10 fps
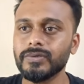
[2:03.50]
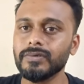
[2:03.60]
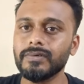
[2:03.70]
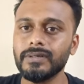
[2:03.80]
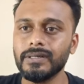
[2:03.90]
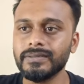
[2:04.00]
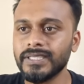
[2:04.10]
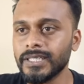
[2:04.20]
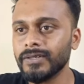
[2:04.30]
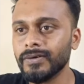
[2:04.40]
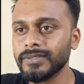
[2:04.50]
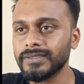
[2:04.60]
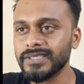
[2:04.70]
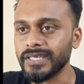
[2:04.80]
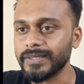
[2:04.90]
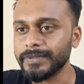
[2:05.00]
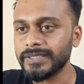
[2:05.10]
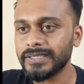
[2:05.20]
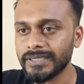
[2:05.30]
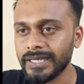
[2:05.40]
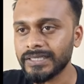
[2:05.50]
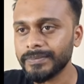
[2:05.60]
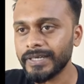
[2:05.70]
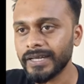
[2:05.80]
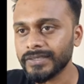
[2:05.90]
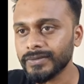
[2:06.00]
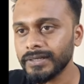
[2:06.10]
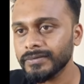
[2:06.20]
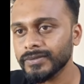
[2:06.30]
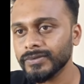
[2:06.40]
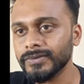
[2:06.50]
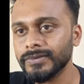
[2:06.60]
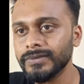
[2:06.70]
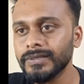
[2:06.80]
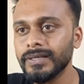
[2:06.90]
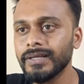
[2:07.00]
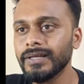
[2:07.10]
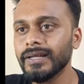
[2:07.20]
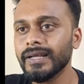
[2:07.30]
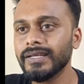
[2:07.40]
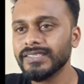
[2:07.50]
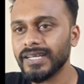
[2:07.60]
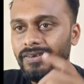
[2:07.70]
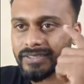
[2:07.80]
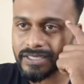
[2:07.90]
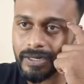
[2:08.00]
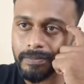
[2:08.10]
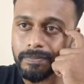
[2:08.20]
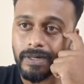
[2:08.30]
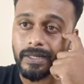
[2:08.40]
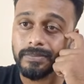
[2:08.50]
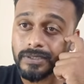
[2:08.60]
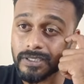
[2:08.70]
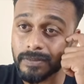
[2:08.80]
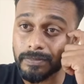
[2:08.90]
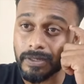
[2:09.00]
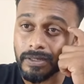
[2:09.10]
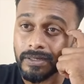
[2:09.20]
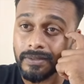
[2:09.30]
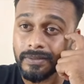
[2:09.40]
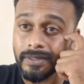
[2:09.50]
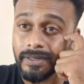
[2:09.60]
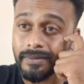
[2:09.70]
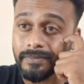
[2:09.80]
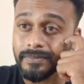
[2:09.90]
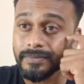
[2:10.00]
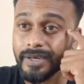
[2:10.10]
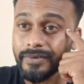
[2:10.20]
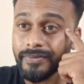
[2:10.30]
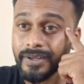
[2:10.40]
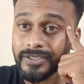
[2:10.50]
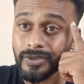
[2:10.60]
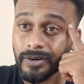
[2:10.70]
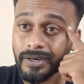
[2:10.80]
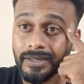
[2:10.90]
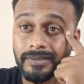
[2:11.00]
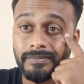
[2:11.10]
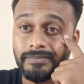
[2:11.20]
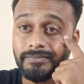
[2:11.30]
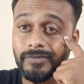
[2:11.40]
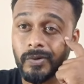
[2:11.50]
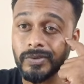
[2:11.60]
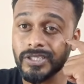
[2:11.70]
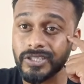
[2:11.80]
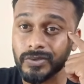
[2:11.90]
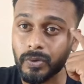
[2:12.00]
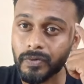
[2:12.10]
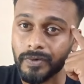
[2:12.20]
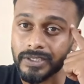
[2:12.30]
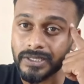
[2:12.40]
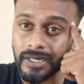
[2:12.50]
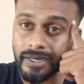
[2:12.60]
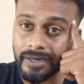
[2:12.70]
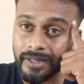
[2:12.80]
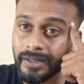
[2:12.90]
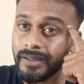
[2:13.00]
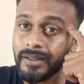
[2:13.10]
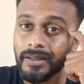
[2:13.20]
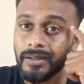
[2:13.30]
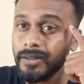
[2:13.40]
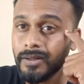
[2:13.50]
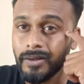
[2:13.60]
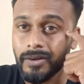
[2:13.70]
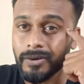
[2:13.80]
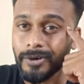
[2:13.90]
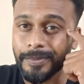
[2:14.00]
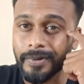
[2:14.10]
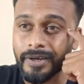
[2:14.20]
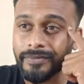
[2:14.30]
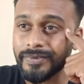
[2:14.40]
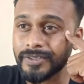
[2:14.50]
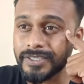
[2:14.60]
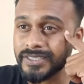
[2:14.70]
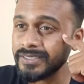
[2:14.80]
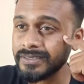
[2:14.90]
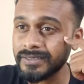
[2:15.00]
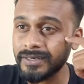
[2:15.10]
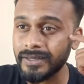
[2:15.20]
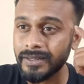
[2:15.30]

So I checked on ChatGPT as well. So in JavaScript, TypeScript, minify is not a Node.js core functionality or not a built-in function,